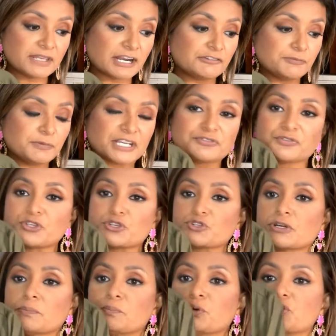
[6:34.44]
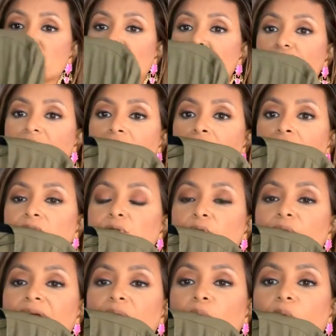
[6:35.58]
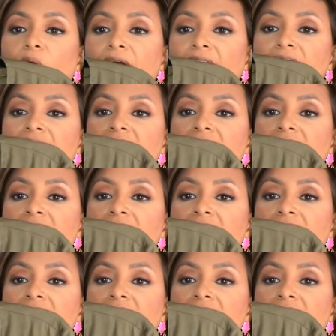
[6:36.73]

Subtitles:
that I've picked for the trip, which is green, blue, and white,